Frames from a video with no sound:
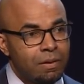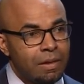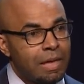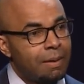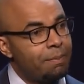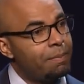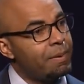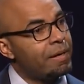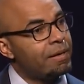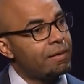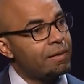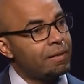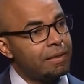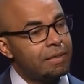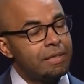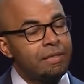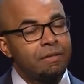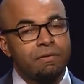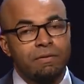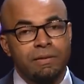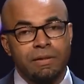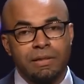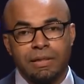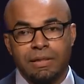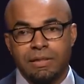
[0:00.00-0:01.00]
a parallel
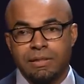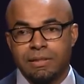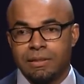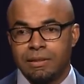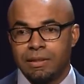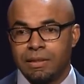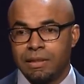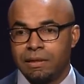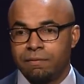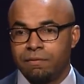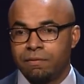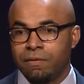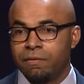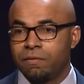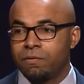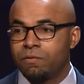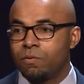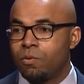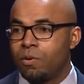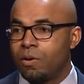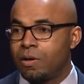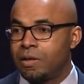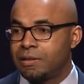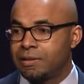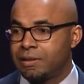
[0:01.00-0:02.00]
increase in the level of
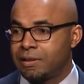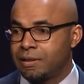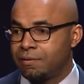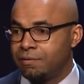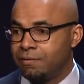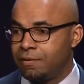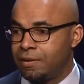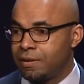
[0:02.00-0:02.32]
qualitative